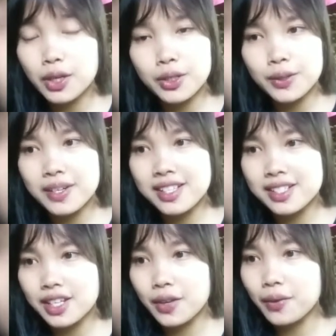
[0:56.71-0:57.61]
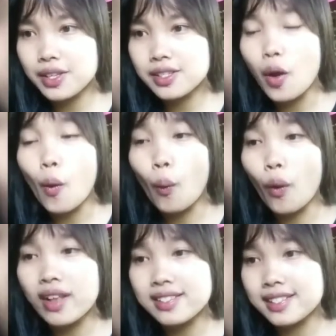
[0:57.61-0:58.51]
to distinguish
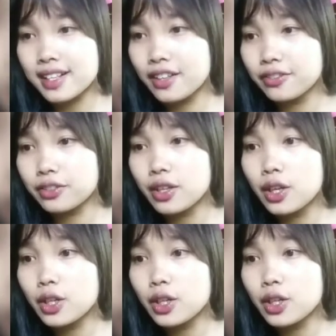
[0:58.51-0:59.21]
oneself,